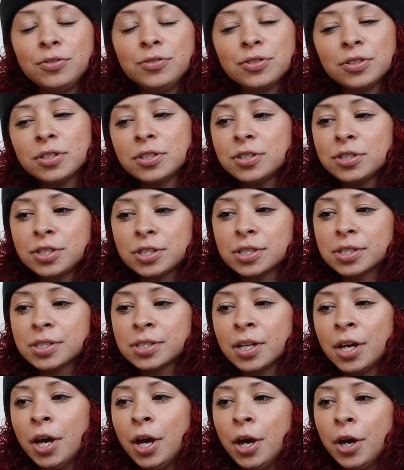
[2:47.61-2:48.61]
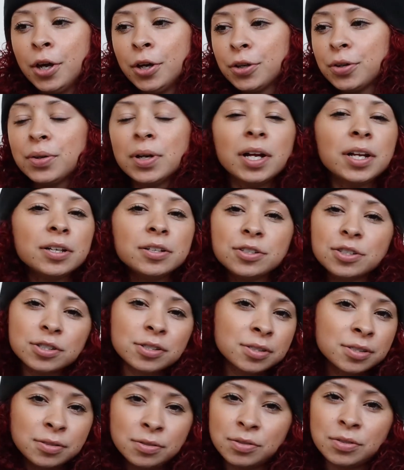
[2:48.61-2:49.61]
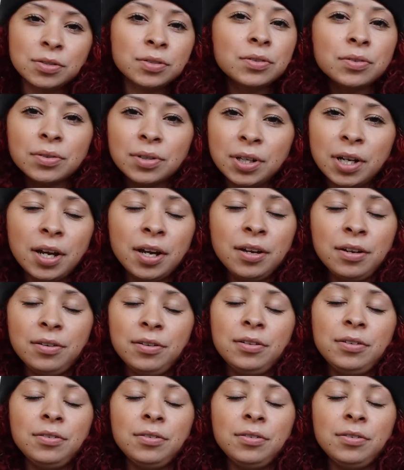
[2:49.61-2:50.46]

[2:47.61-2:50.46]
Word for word: You shouldn't just create it just to create.